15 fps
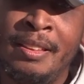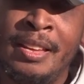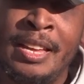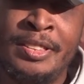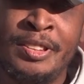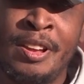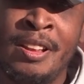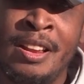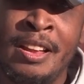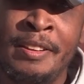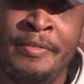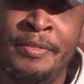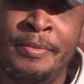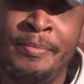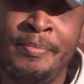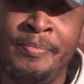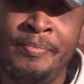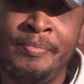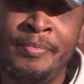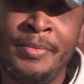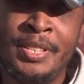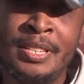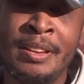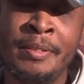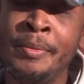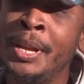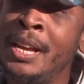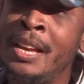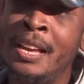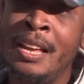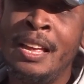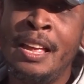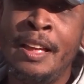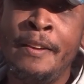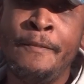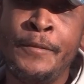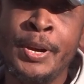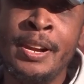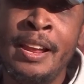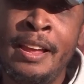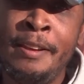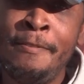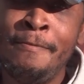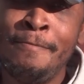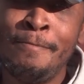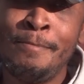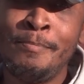It's all love. So for now,